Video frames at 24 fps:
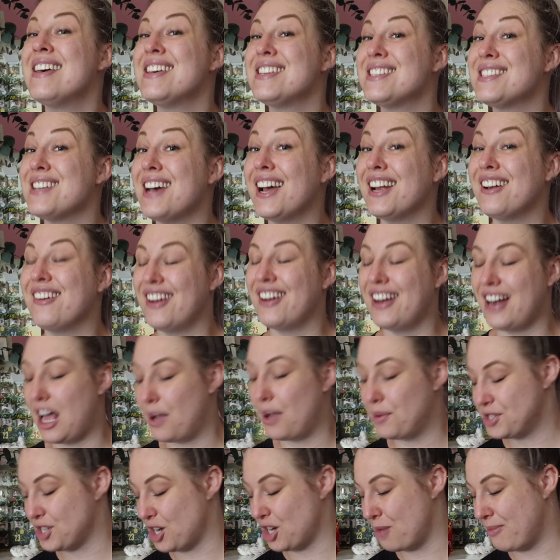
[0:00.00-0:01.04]
Side note, I
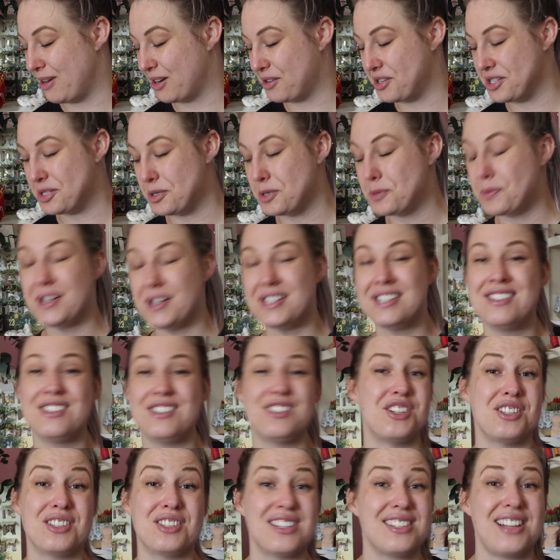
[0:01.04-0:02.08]
will show you my Christmas presents
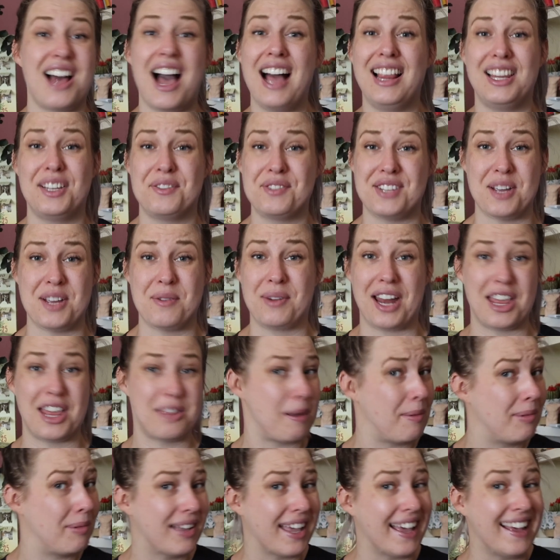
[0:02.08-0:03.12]
just because I love seeing what other
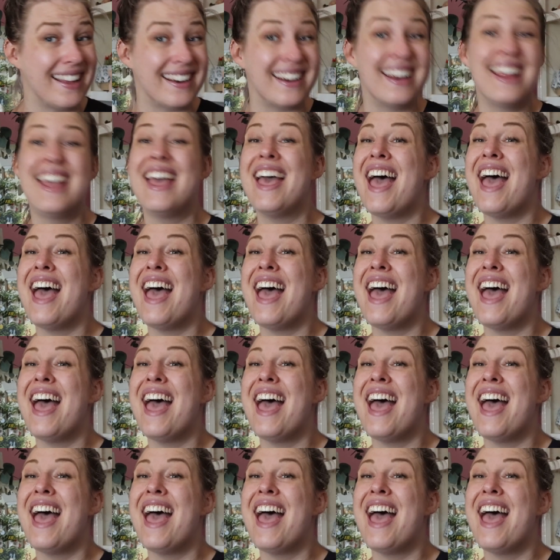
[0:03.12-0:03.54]
people get.